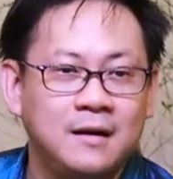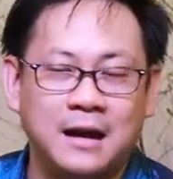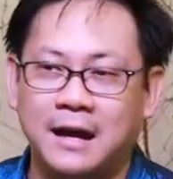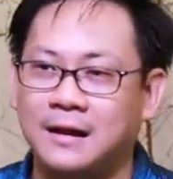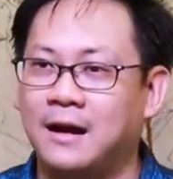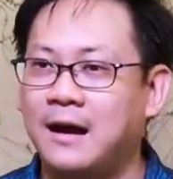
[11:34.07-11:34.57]

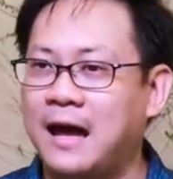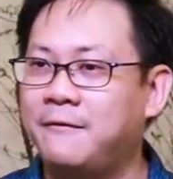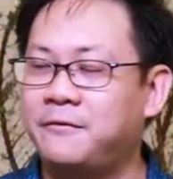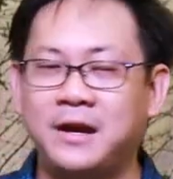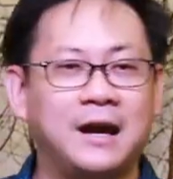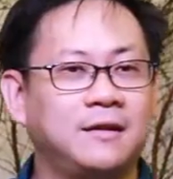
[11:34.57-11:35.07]
And
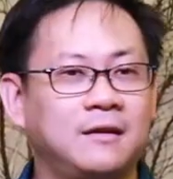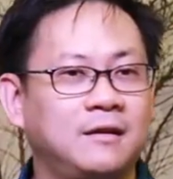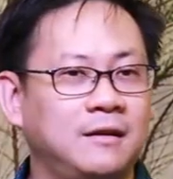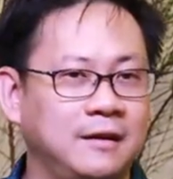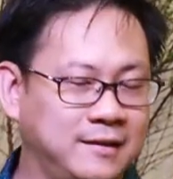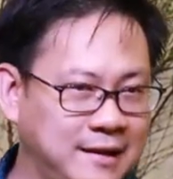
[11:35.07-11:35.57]
every
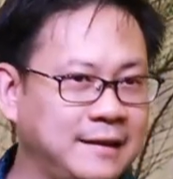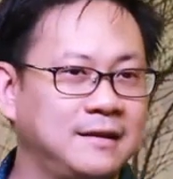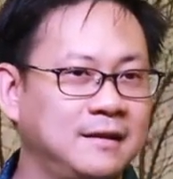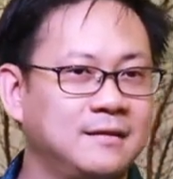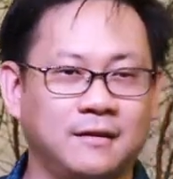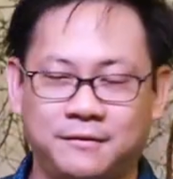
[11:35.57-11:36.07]
other
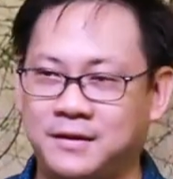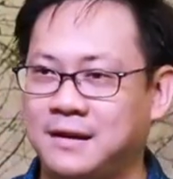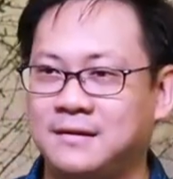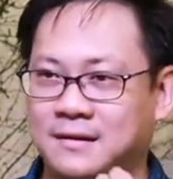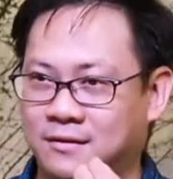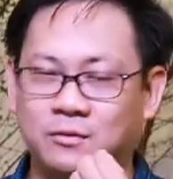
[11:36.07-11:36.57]
sentence of
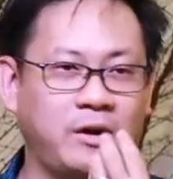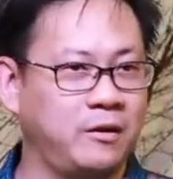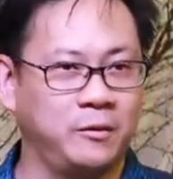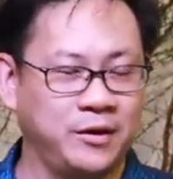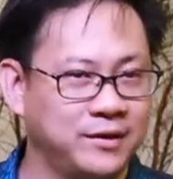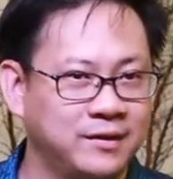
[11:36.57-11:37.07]
his is swear
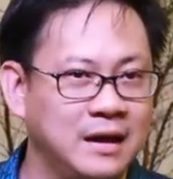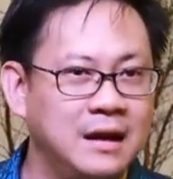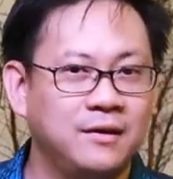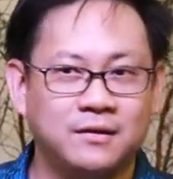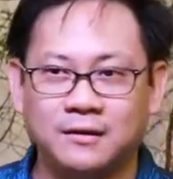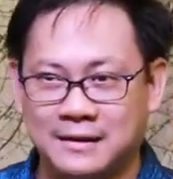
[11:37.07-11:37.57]
words.
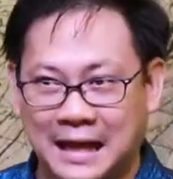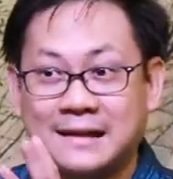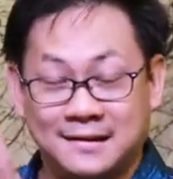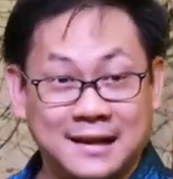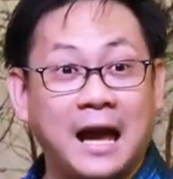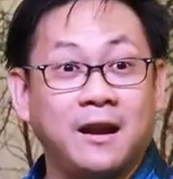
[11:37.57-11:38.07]
So
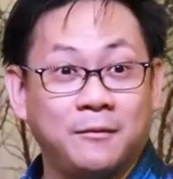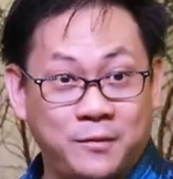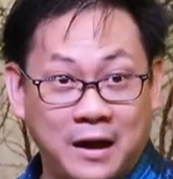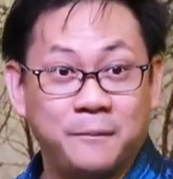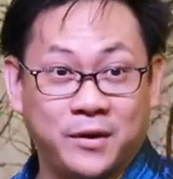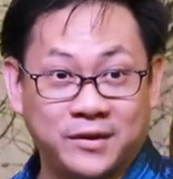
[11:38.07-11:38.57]
that's the kind
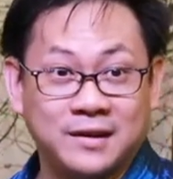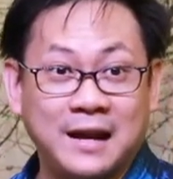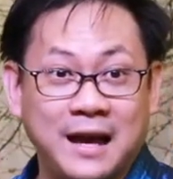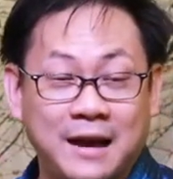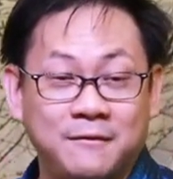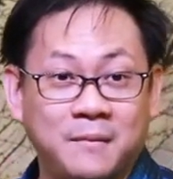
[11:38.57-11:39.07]
of person
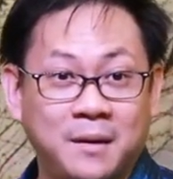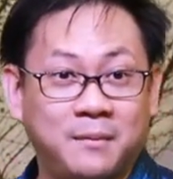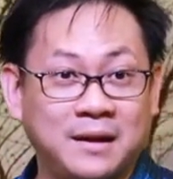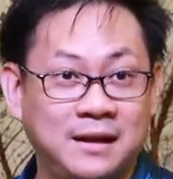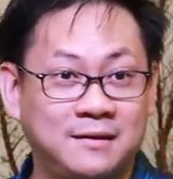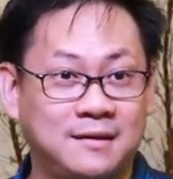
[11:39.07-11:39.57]
I have in my
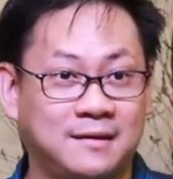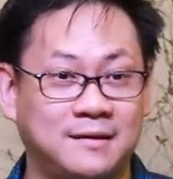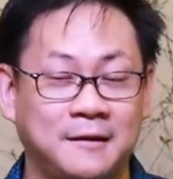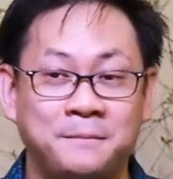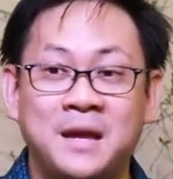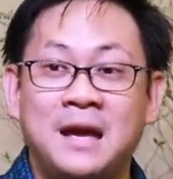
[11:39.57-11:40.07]
buddy
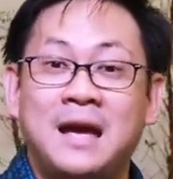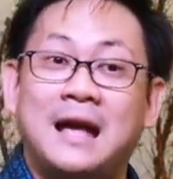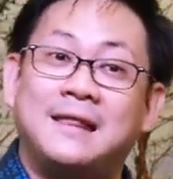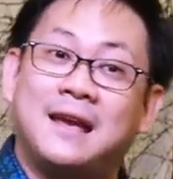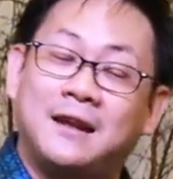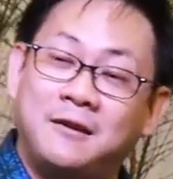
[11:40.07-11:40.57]
system.
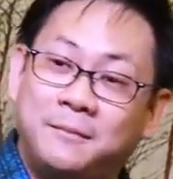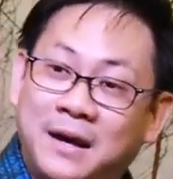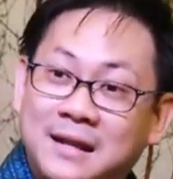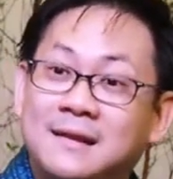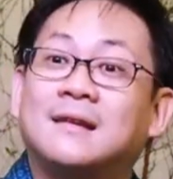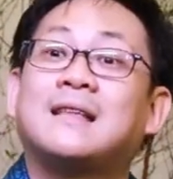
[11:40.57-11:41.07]
And the other
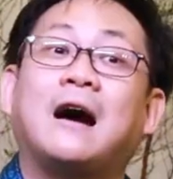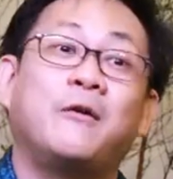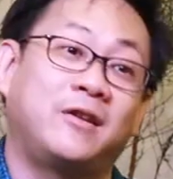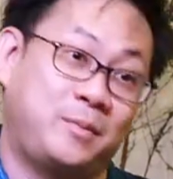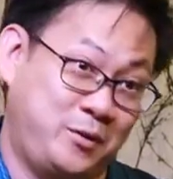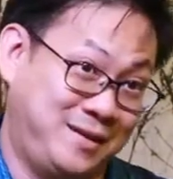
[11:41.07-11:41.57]
buddy is a
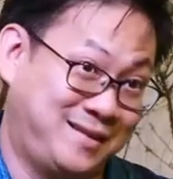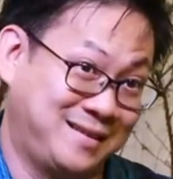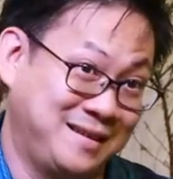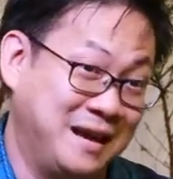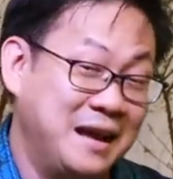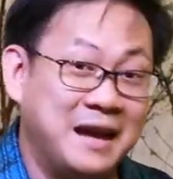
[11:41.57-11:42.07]
Taoist priest.
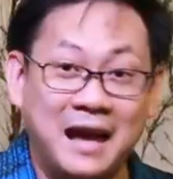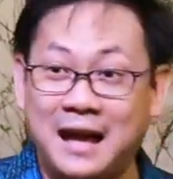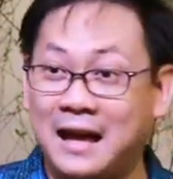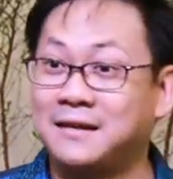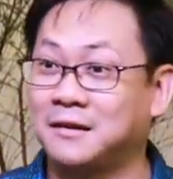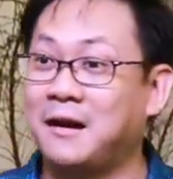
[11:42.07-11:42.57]

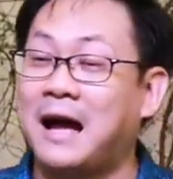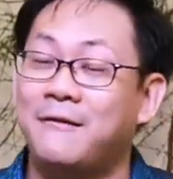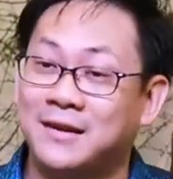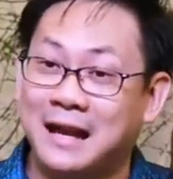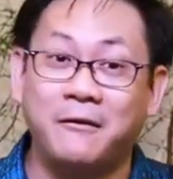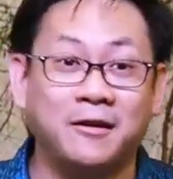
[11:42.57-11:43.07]
And so I have
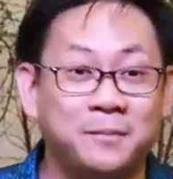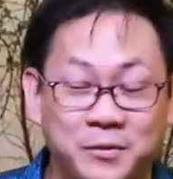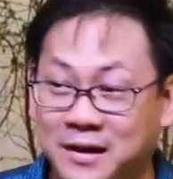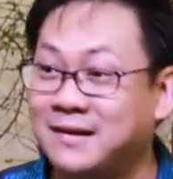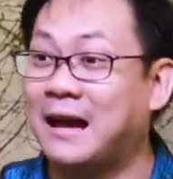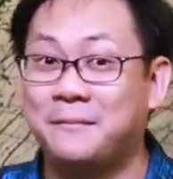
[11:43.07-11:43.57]
a Taoist
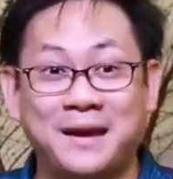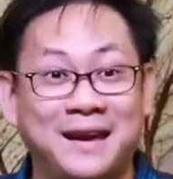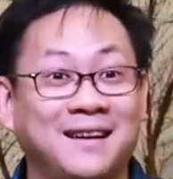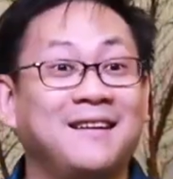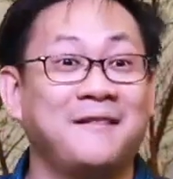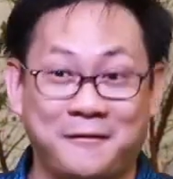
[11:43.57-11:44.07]
priest,
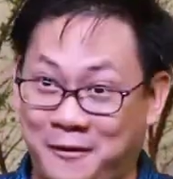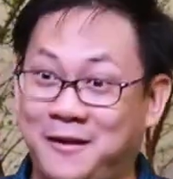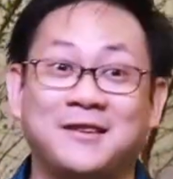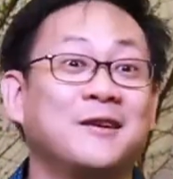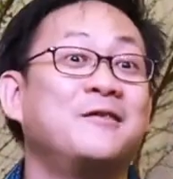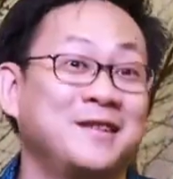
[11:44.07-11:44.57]
Abeng, we are
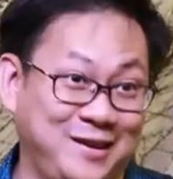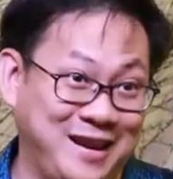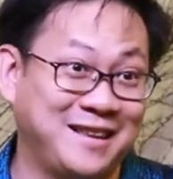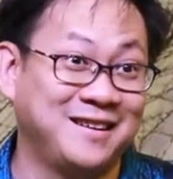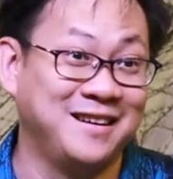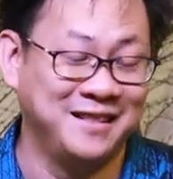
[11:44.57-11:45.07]
serving
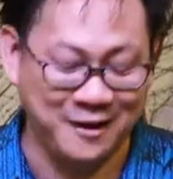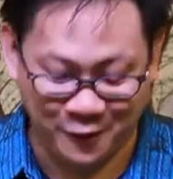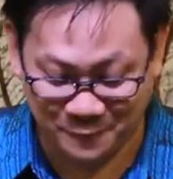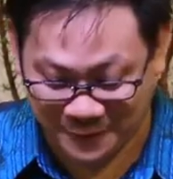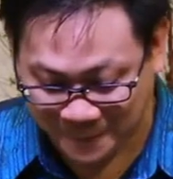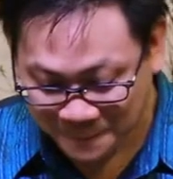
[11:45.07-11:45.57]
together in the
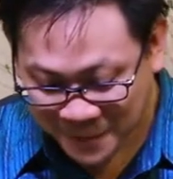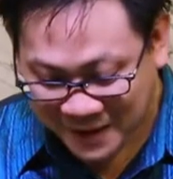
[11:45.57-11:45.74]
army.